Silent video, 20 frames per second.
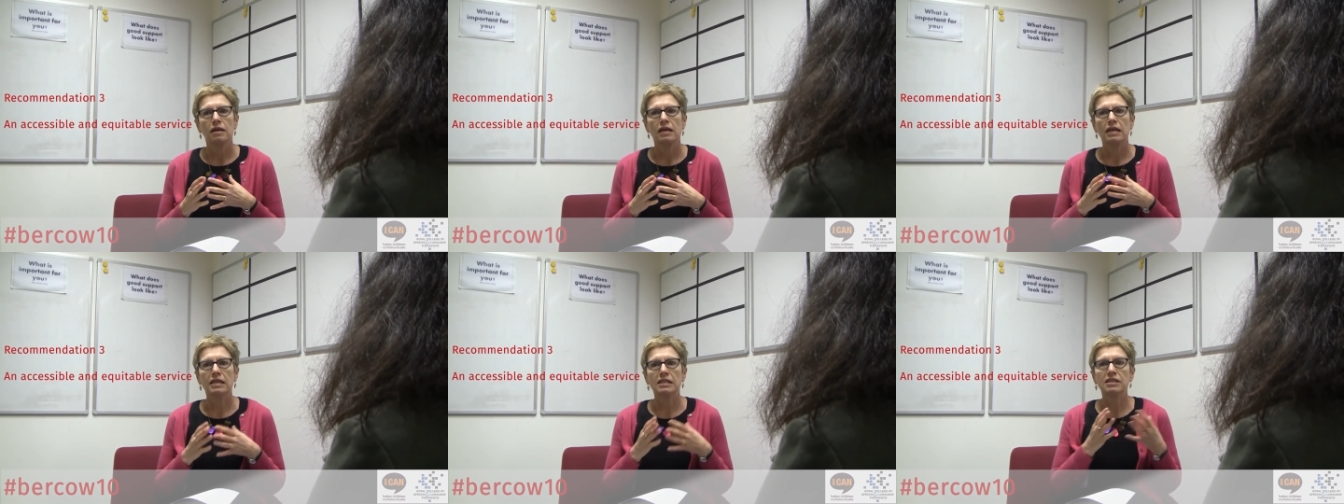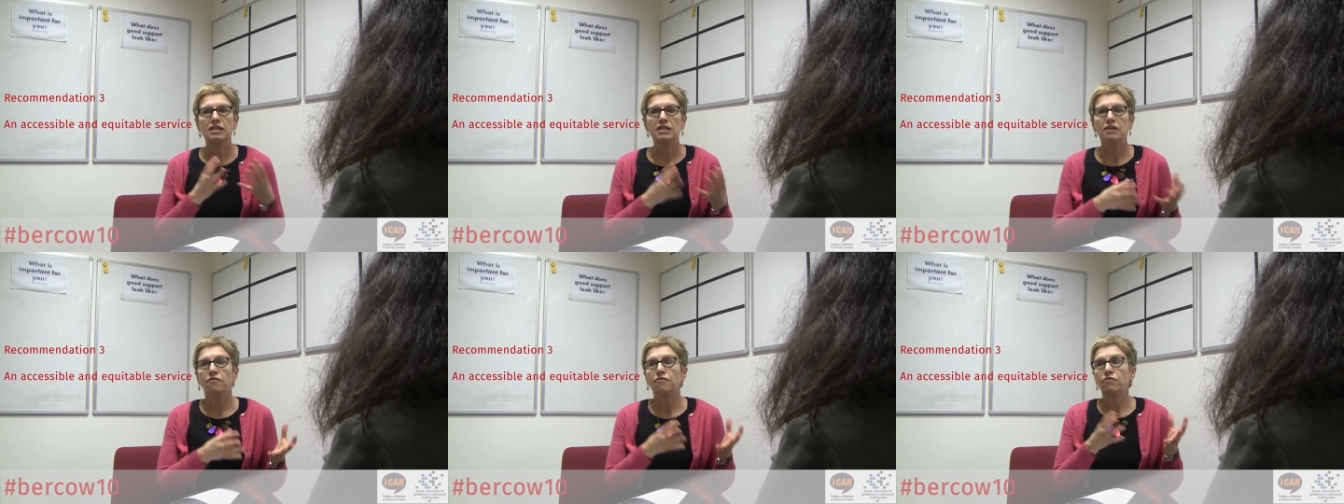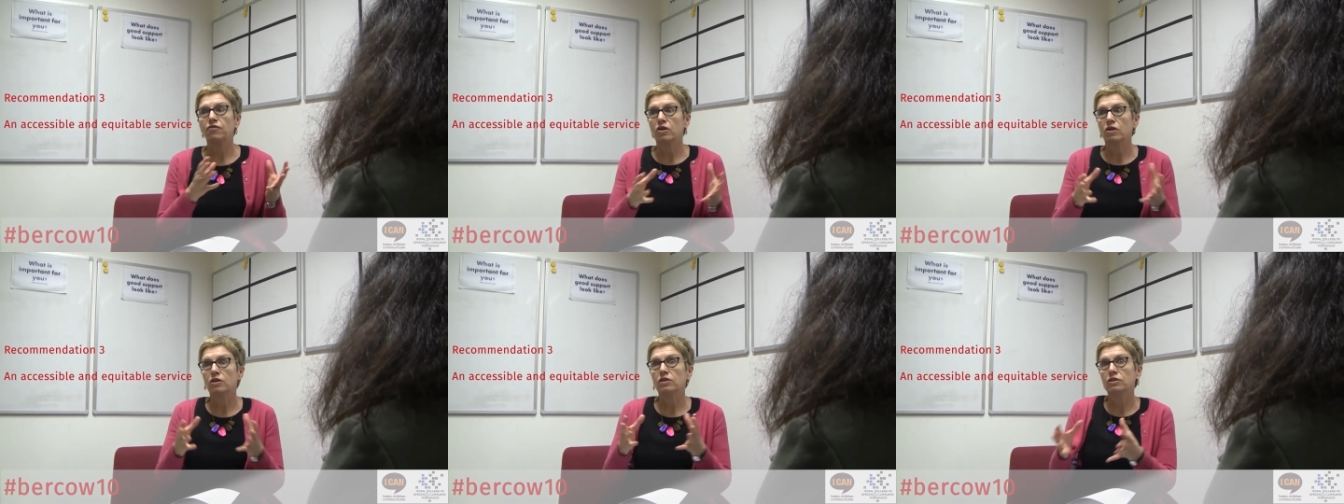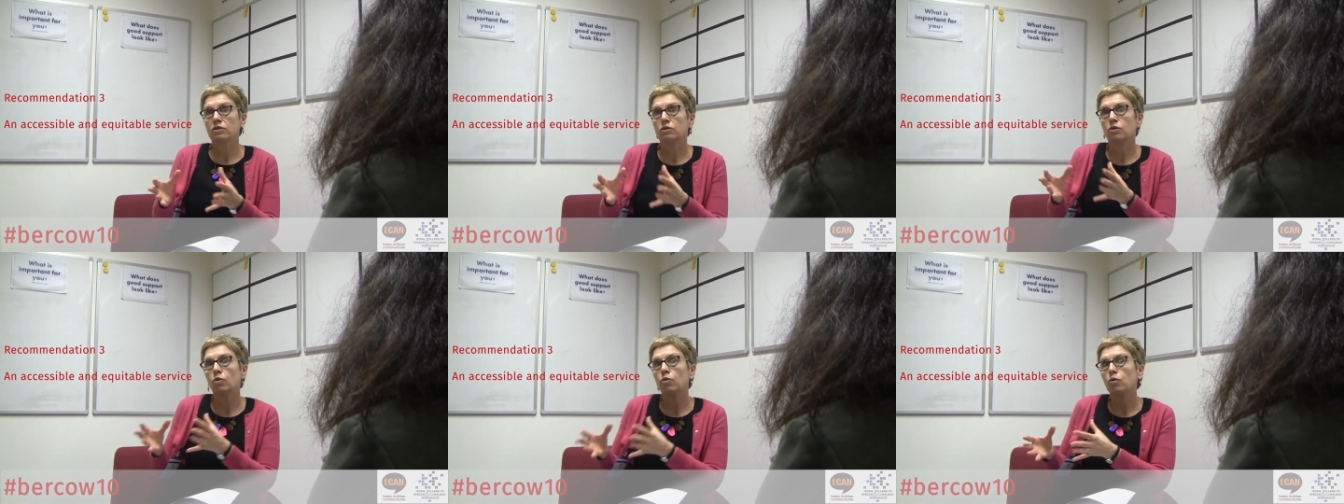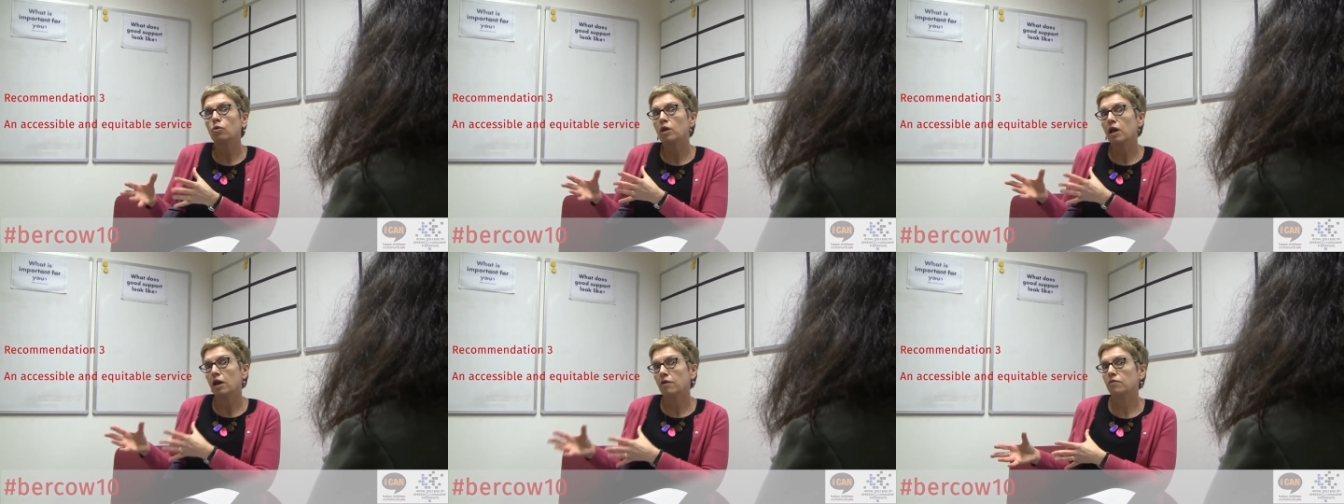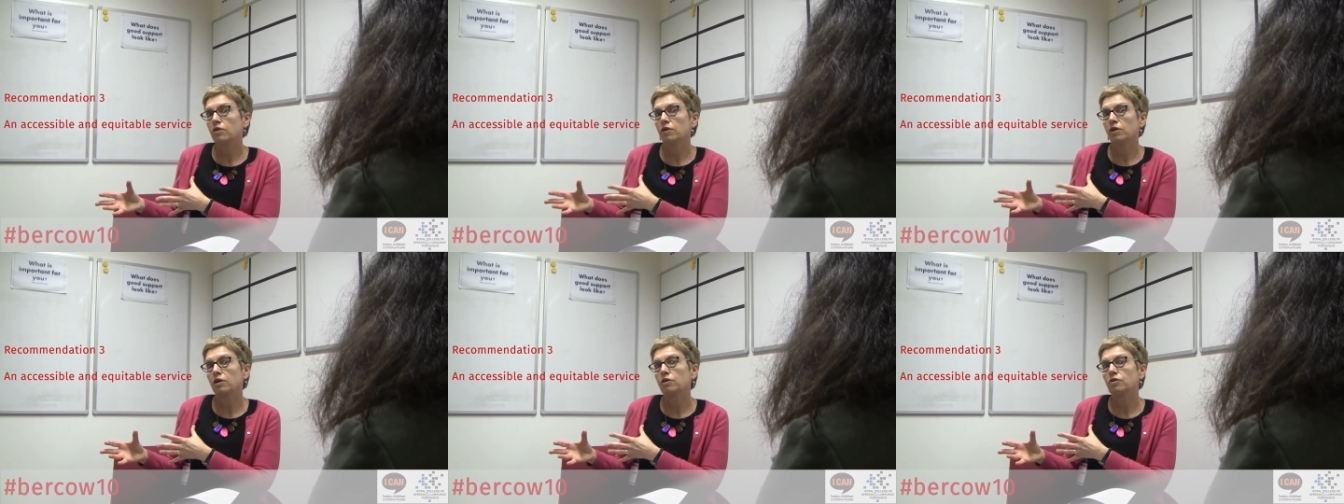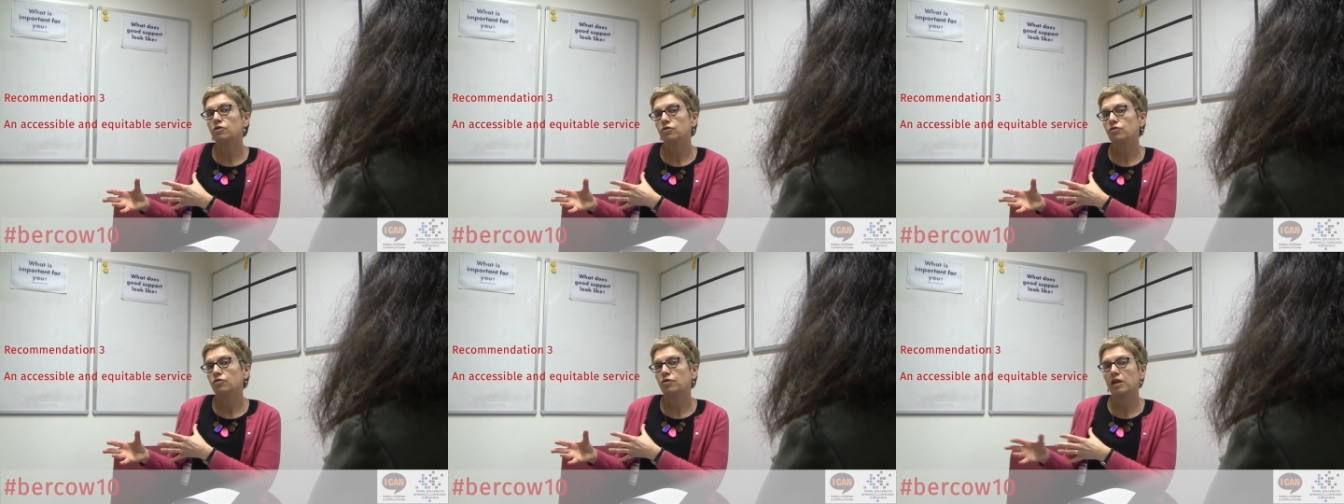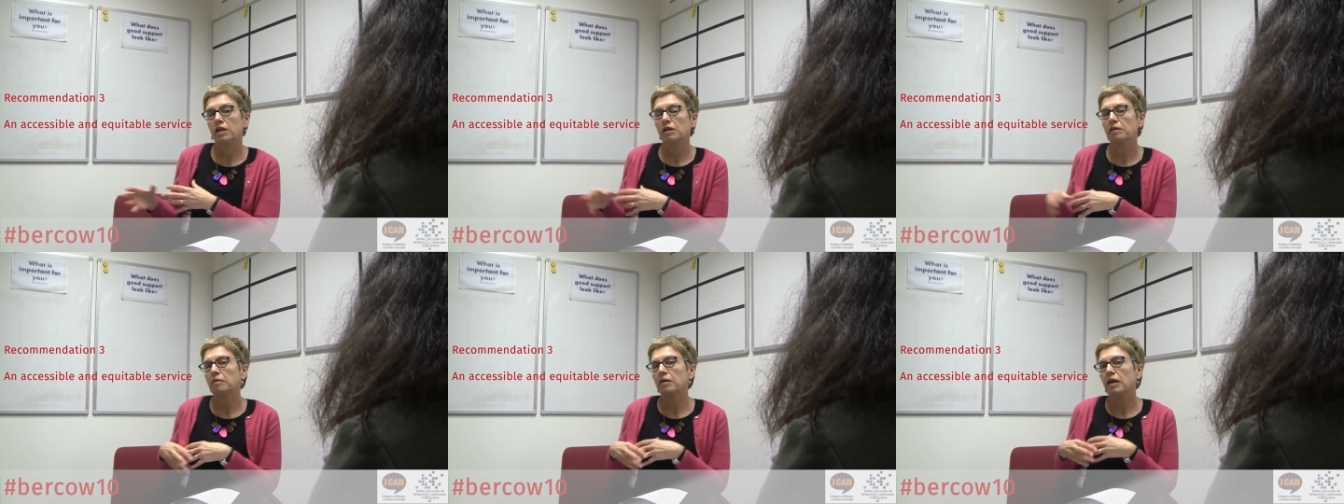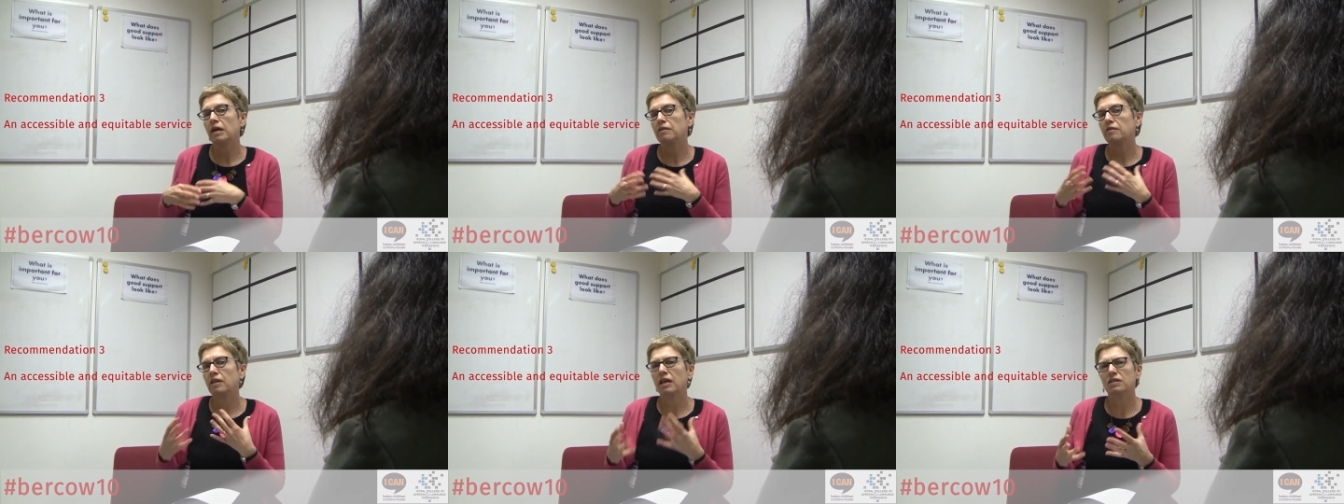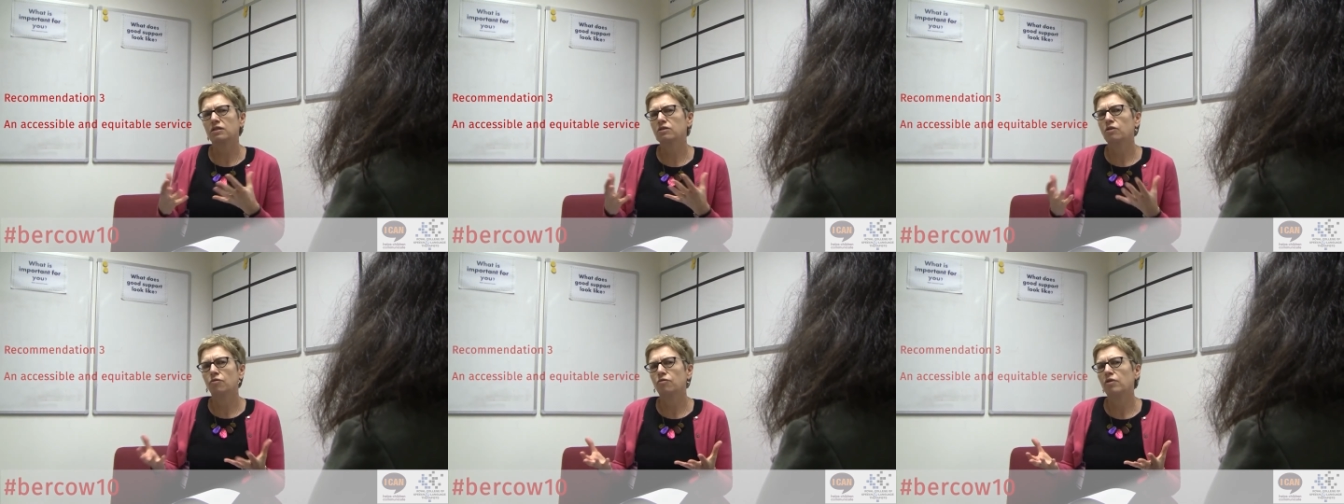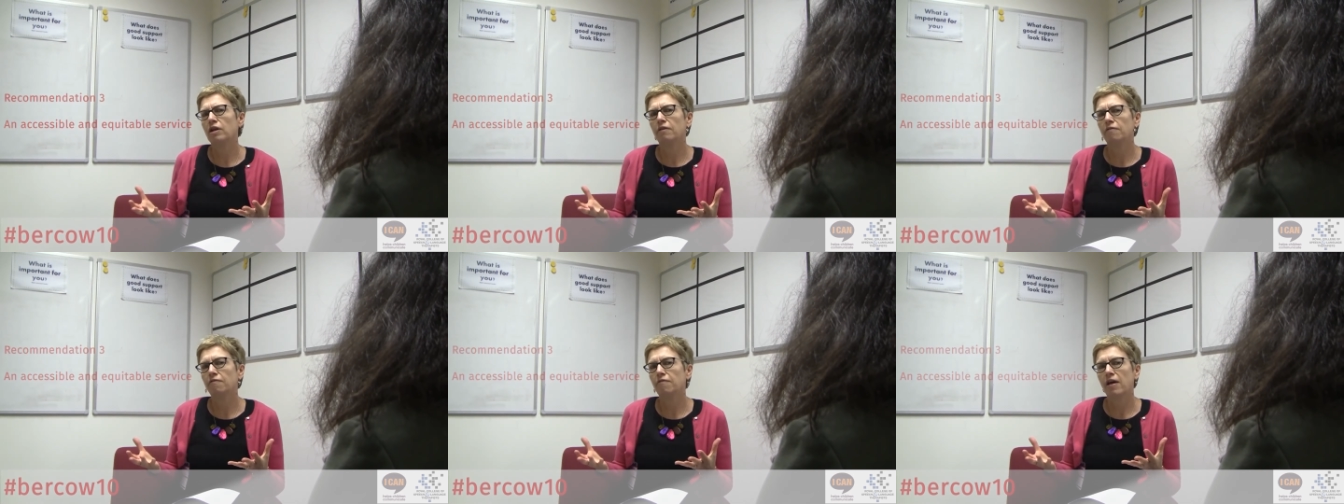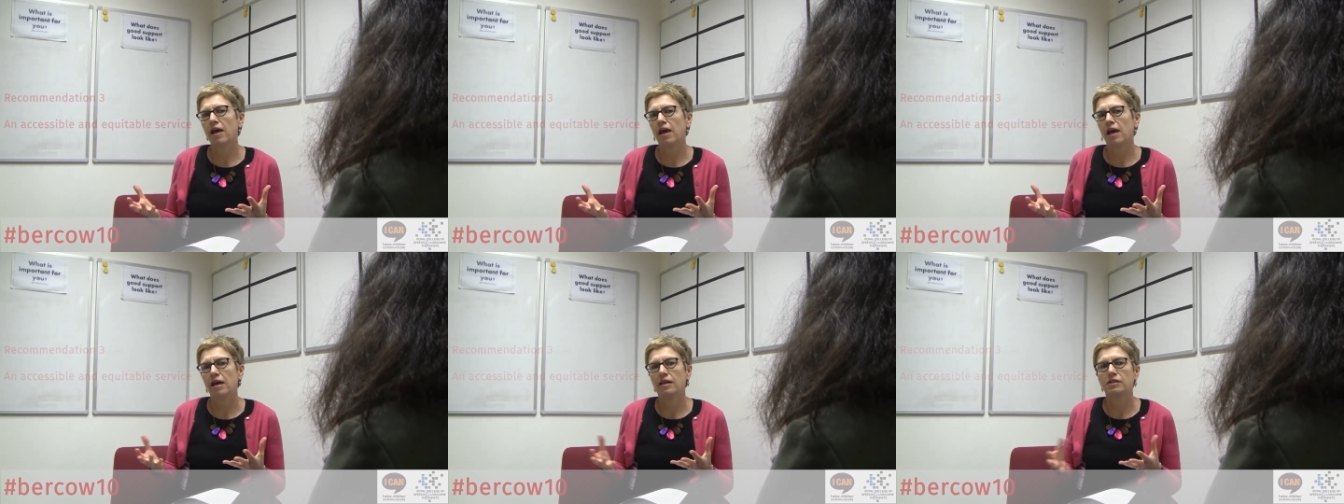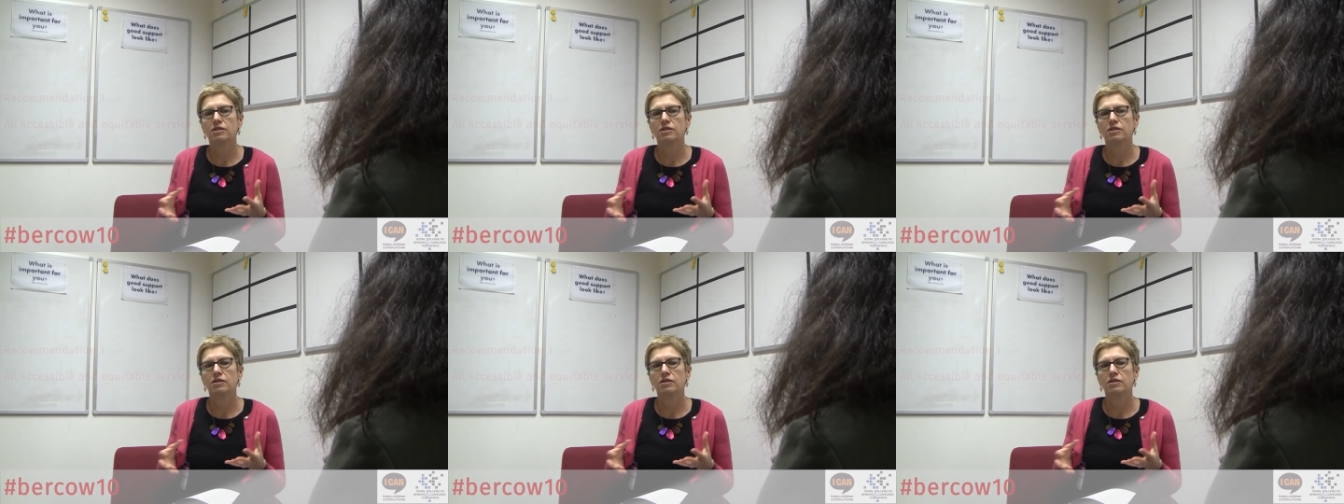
is different all over the country, and that's not really fair.